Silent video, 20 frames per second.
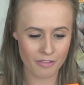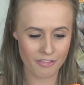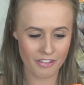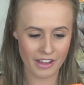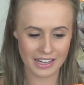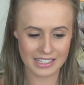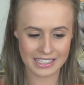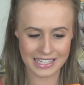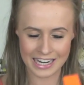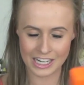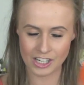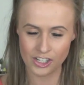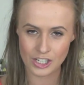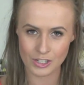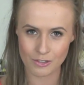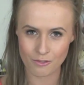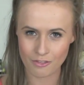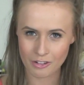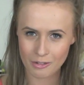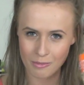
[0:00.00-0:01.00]

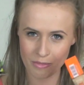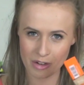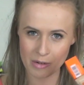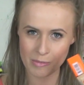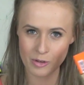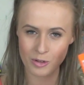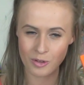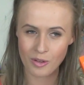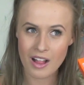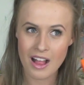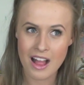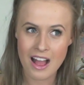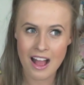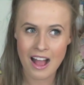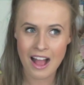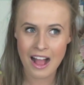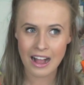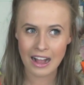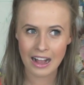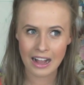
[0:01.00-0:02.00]
foundation from Rimmel
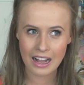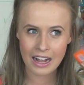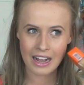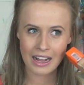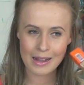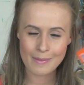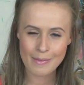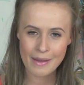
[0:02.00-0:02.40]
uh,